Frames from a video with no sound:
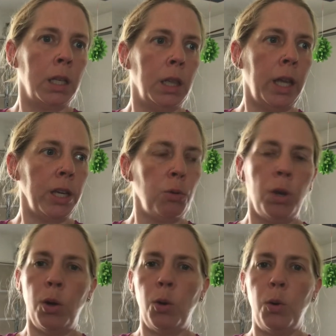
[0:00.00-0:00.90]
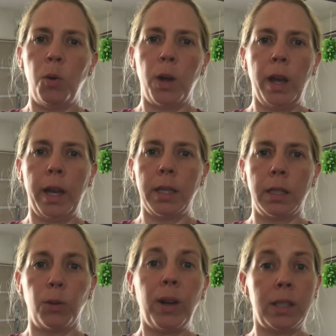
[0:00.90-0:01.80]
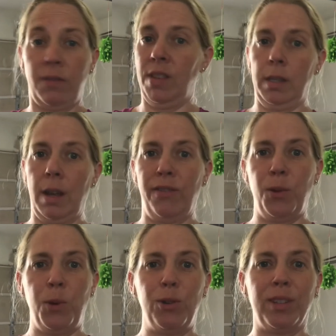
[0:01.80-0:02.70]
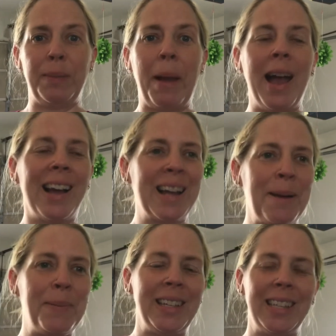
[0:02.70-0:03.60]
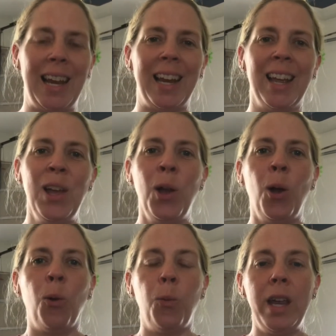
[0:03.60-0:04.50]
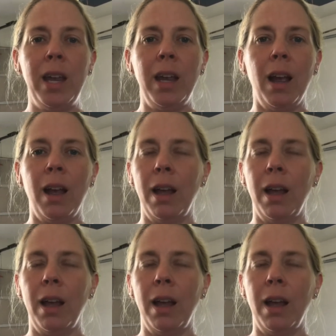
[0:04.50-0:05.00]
let you know, I guess, the rest of the stuff that we usually pack up and take. We